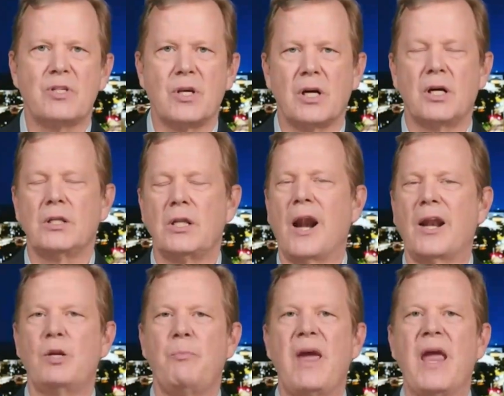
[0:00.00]
Uh, a lot of
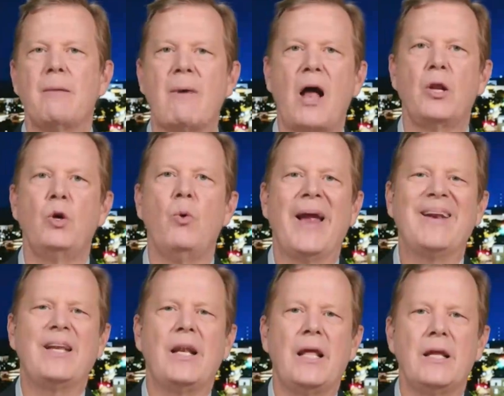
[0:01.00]
debate about who
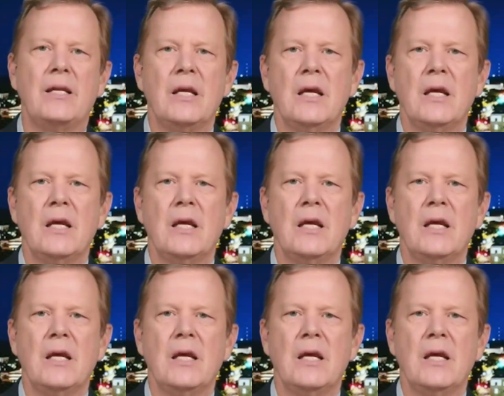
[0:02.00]
ended it.